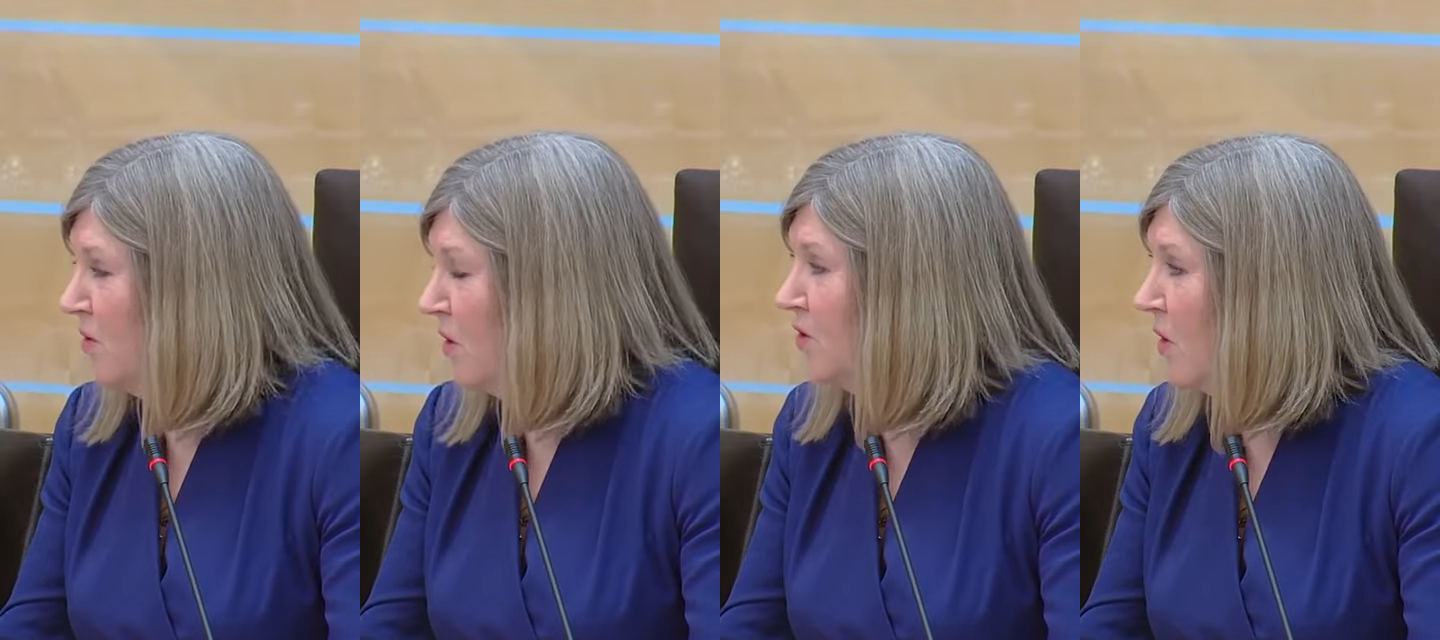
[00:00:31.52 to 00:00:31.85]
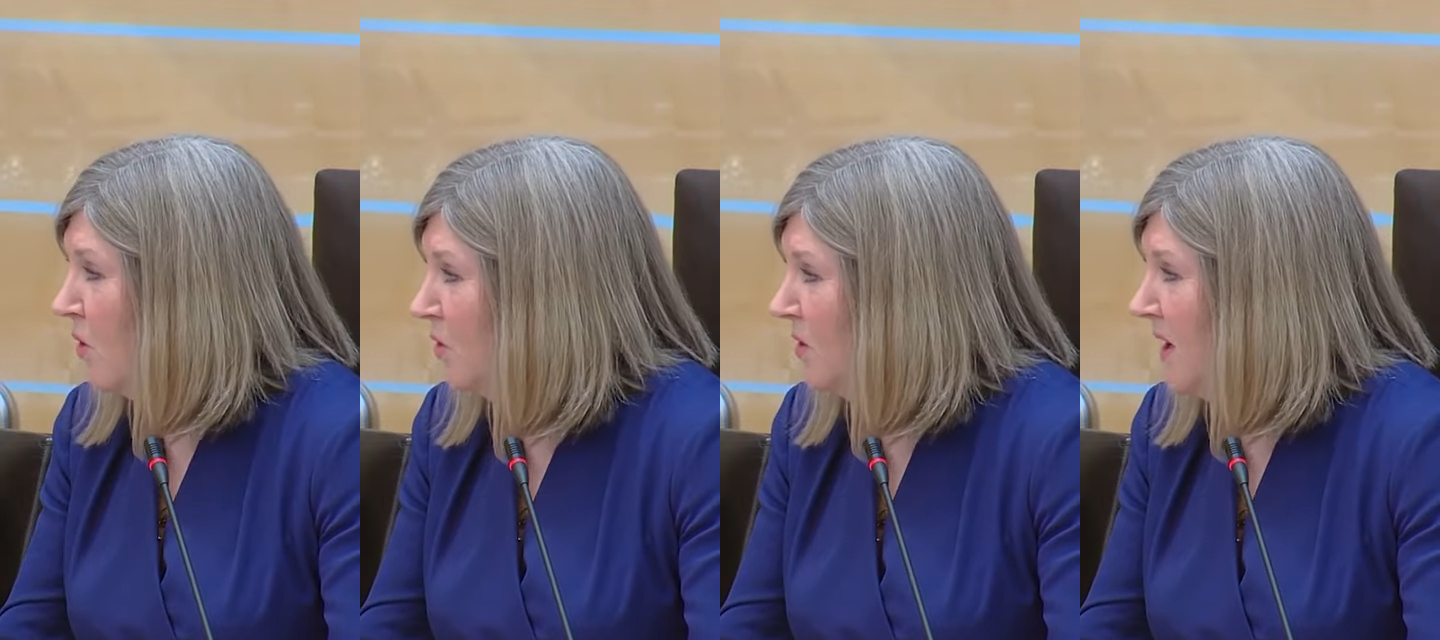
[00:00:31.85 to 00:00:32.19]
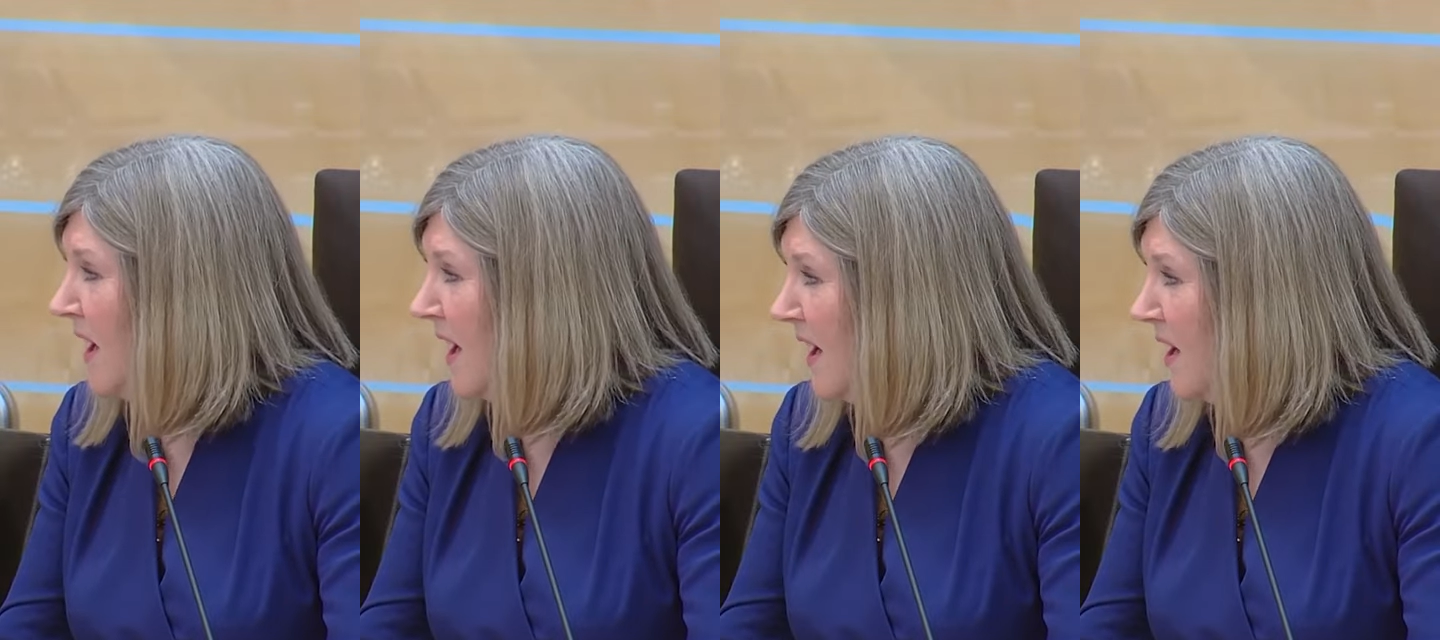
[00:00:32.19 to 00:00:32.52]
Not
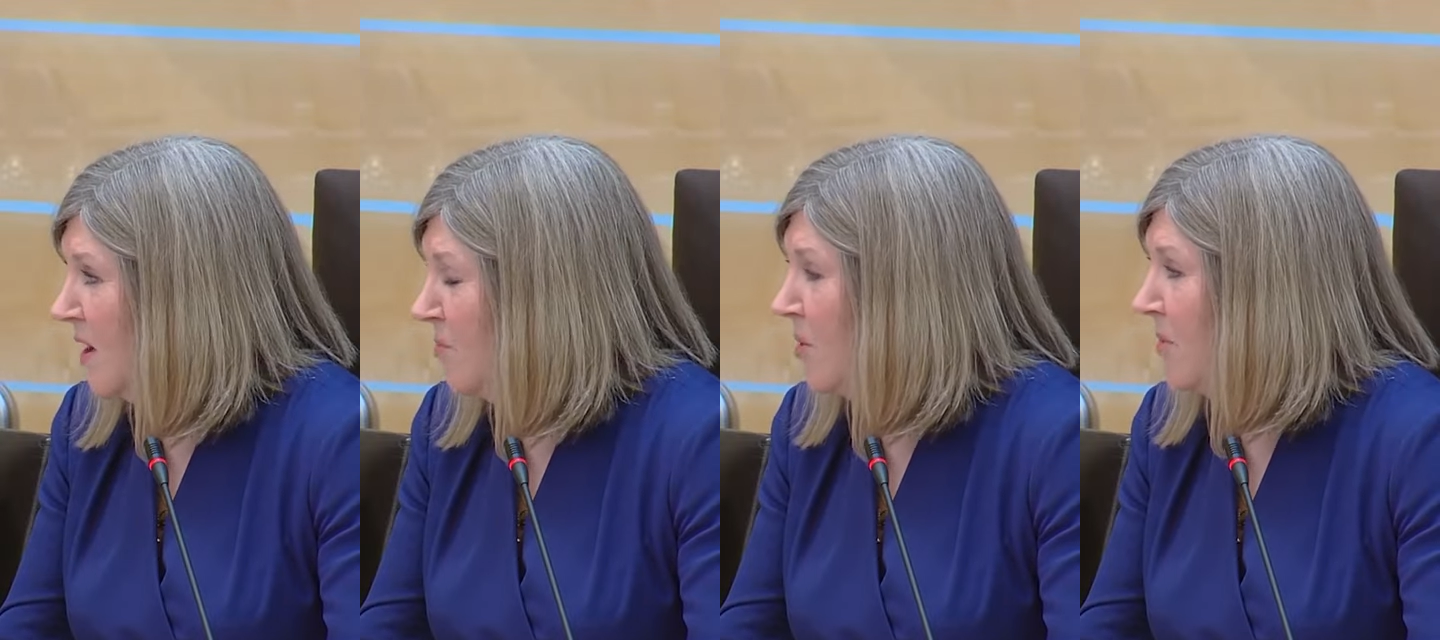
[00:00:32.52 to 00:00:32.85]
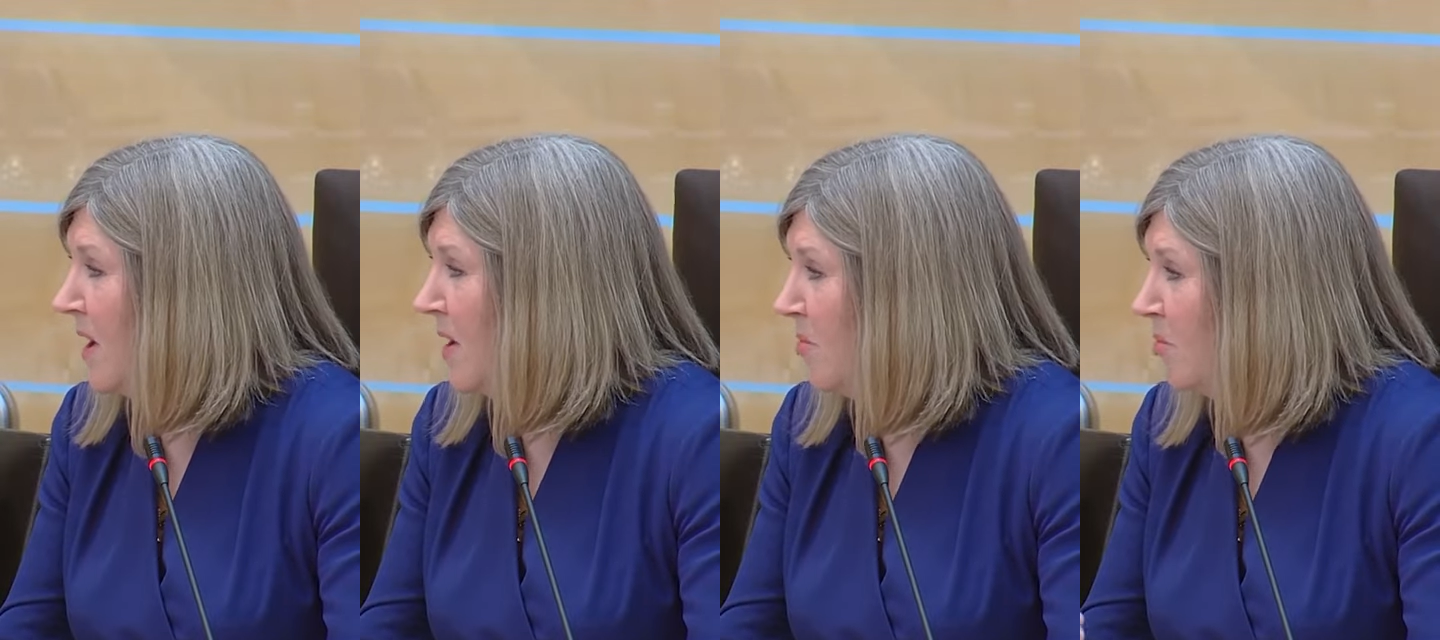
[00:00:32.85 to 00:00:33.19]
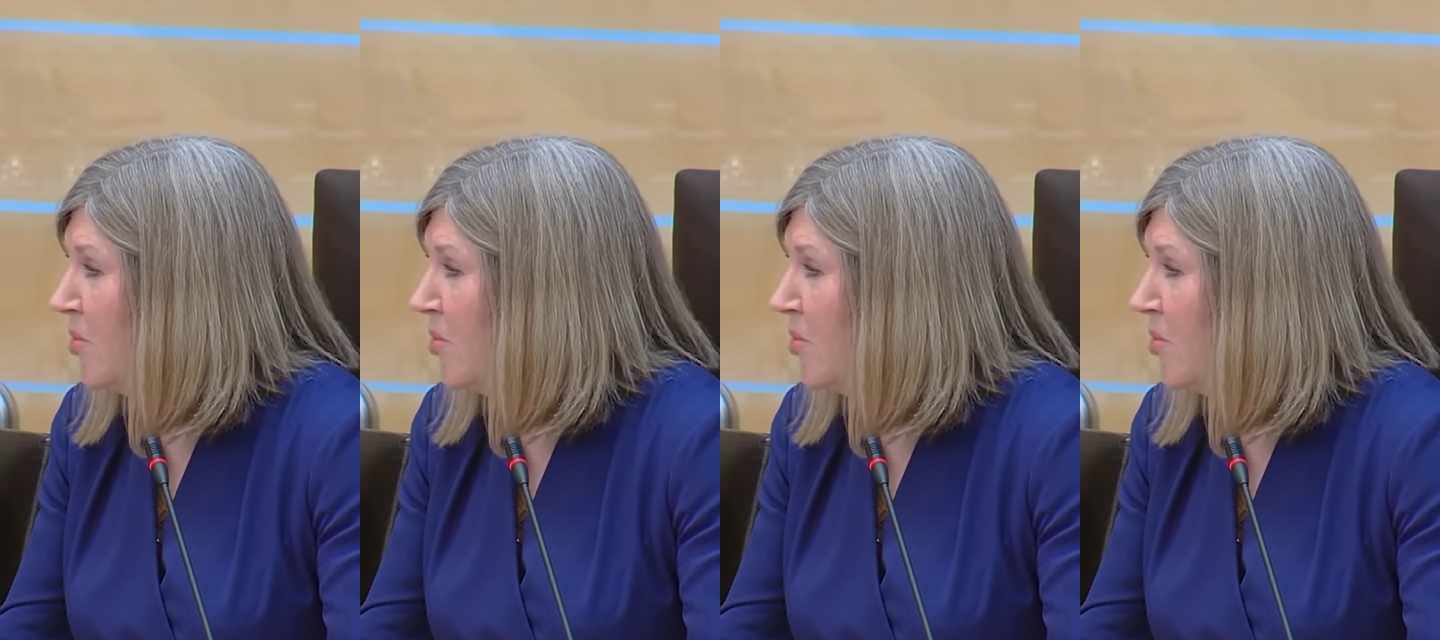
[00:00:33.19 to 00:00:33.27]
only I, but my